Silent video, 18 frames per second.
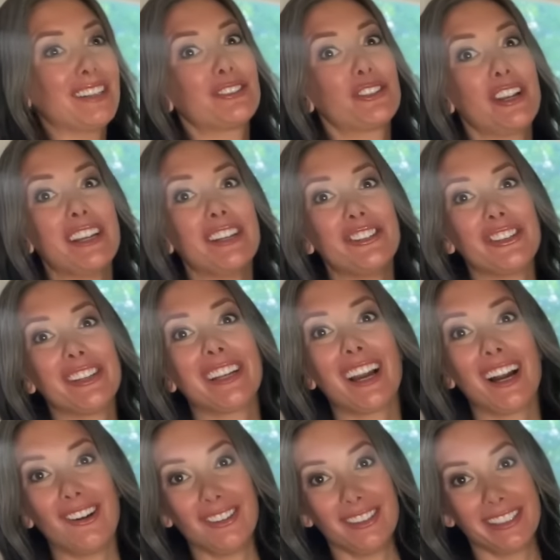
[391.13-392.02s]
changing
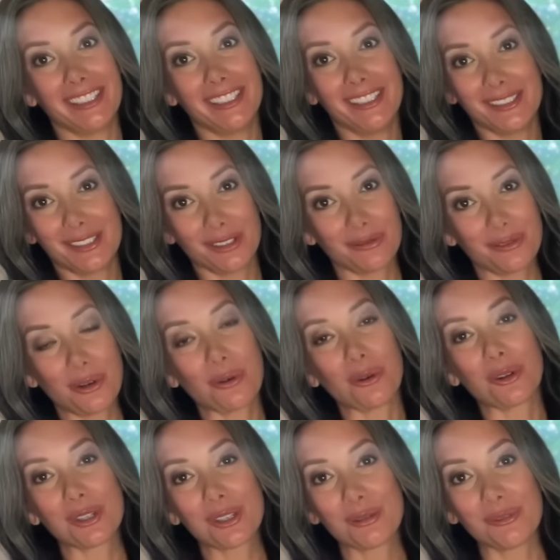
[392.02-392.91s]
out linens, of
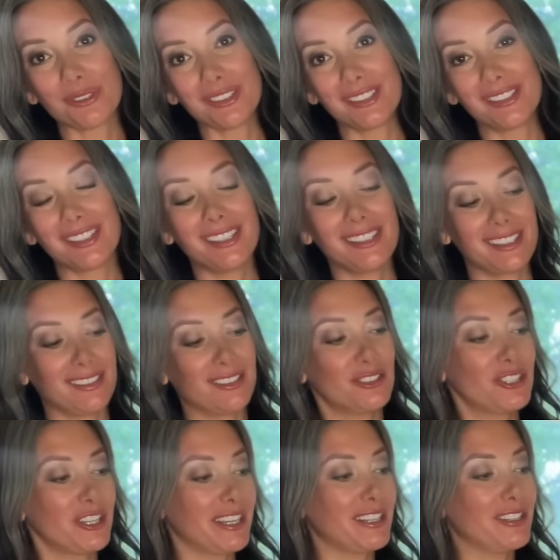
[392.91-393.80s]
course, when the season
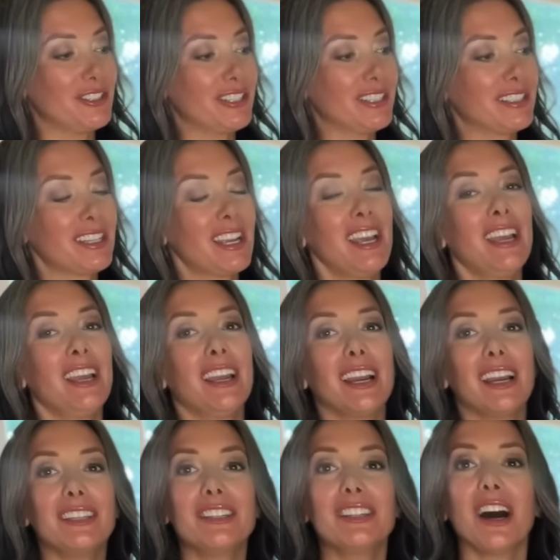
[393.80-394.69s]
changes,
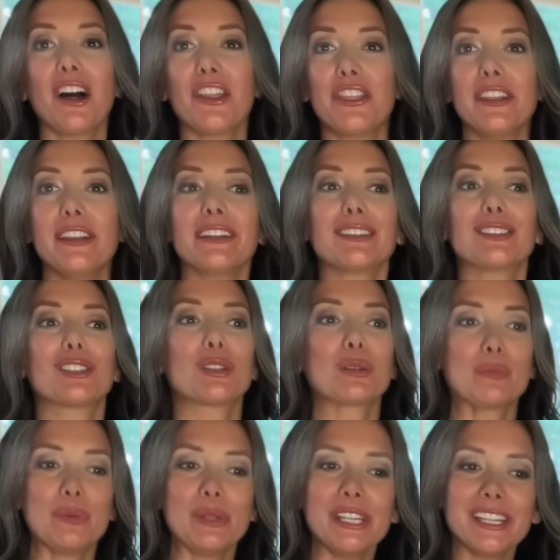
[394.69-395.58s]
and nothing
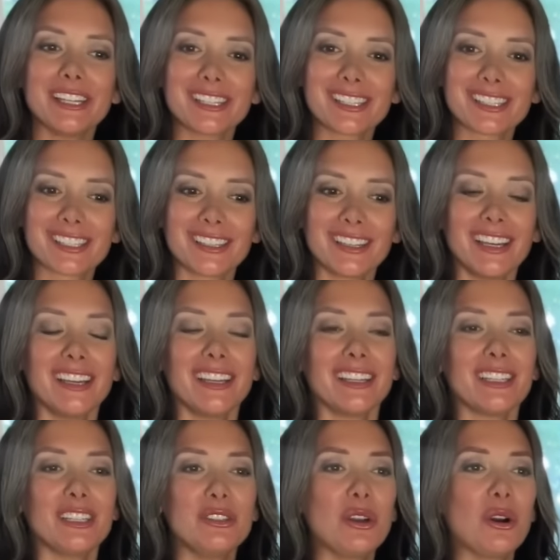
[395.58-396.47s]
speaks,
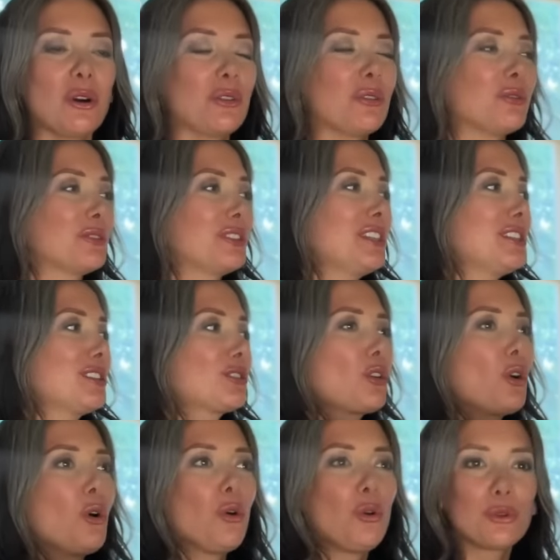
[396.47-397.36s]
you know, these
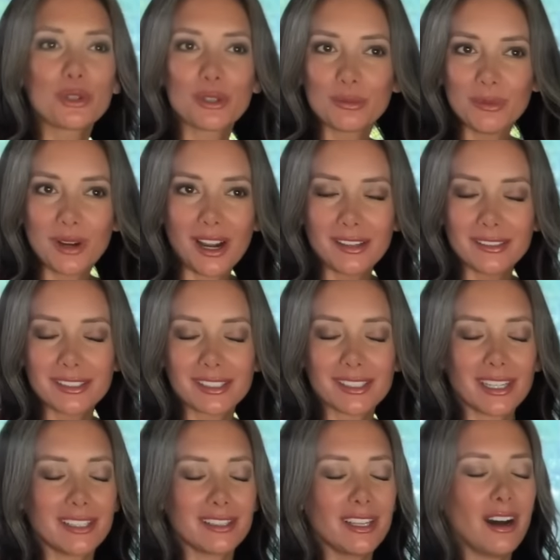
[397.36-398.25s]
colder months
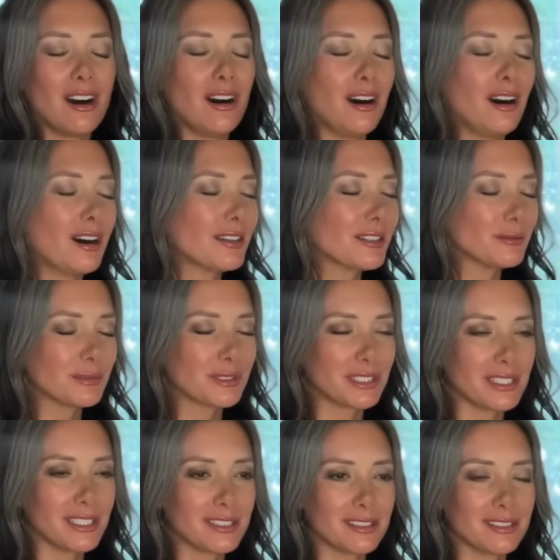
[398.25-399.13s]
and the autumn
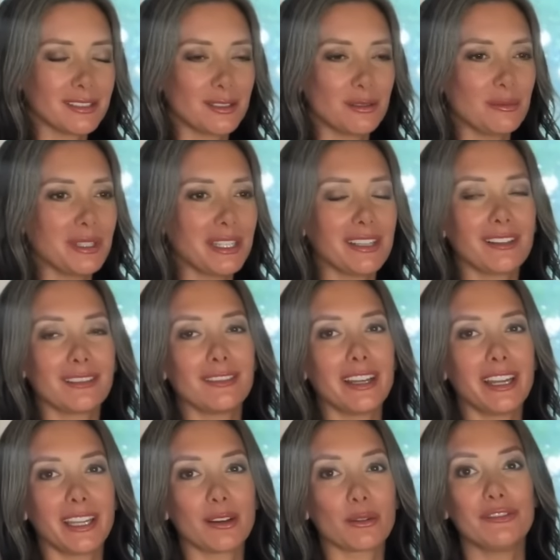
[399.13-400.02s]
season to me like